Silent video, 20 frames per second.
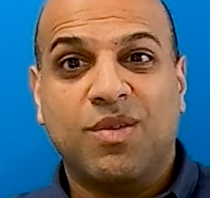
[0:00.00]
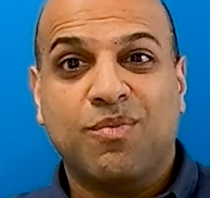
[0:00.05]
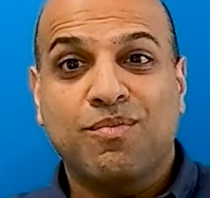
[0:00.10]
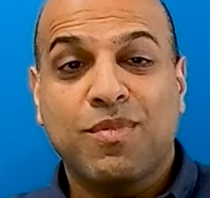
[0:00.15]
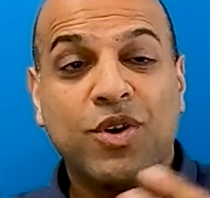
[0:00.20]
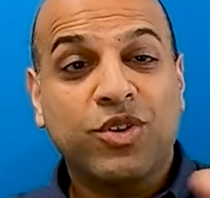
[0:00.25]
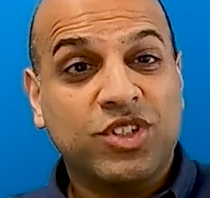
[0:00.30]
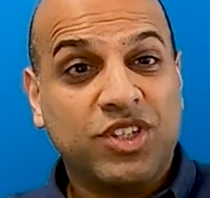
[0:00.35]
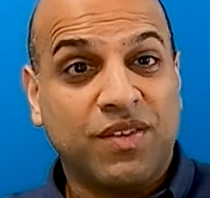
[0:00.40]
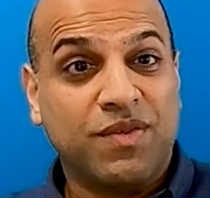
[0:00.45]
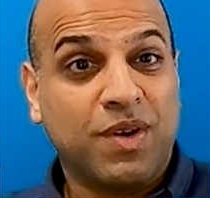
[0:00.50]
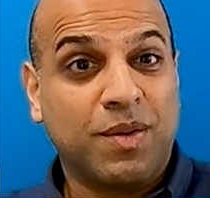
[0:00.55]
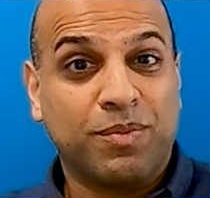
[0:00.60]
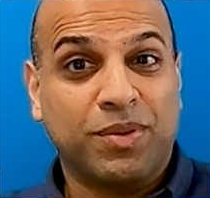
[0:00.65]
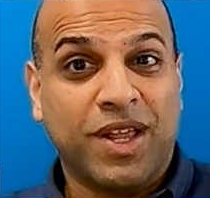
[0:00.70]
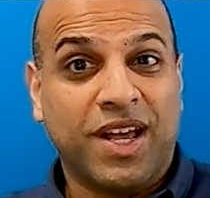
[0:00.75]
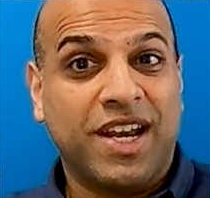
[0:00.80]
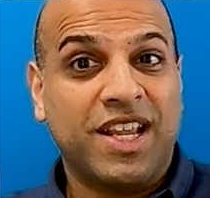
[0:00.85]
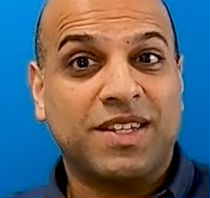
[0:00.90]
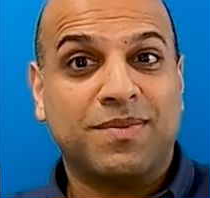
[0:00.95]
most of your
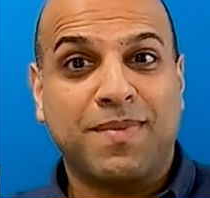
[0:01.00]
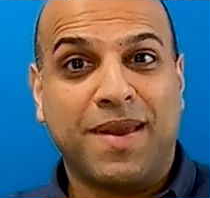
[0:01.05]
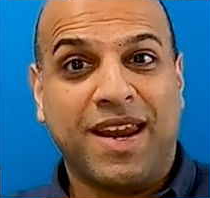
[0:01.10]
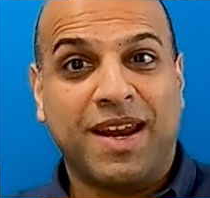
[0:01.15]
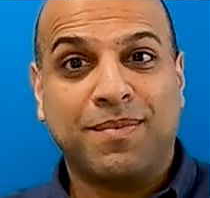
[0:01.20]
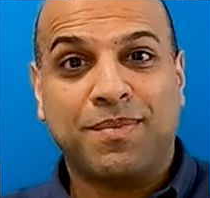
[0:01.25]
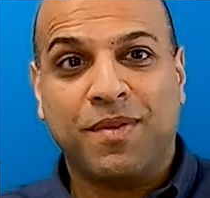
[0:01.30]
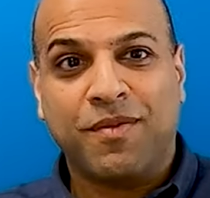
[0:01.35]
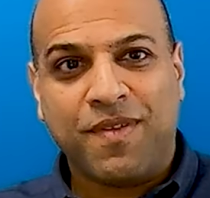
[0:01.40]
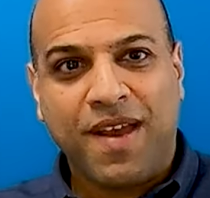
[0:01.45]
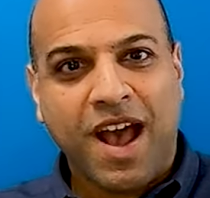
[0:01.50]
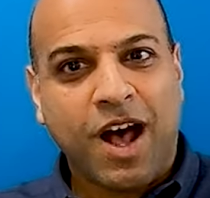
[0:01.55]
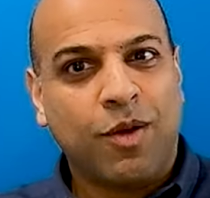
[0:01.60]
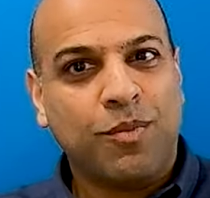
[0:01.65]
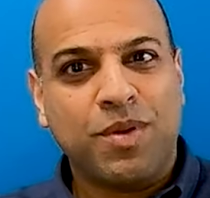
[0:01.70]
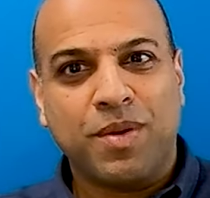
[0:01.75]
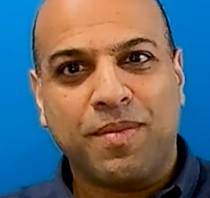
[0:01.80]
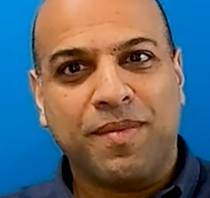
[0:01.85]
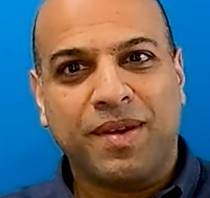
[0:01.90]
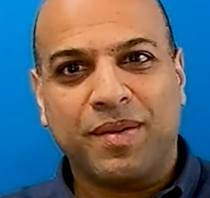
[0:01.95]
blood is made up of
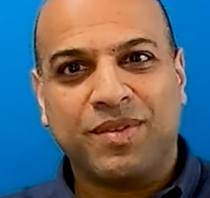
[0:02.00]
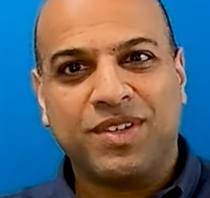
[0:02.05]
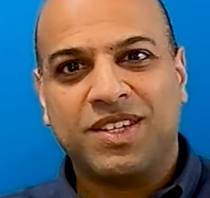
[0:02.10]
albumin,